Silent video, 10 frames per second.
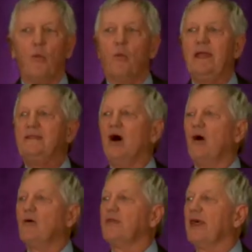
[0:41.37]
We
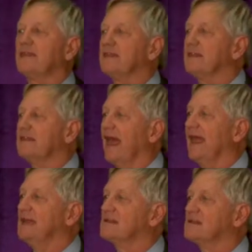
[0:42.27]
know that the
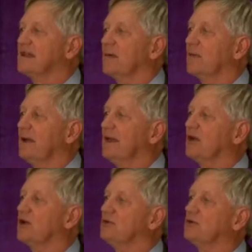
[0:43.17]
dates that we
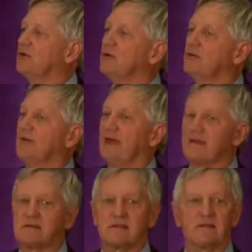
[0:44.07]
could do
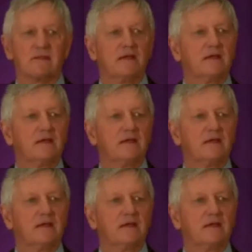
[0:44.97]
this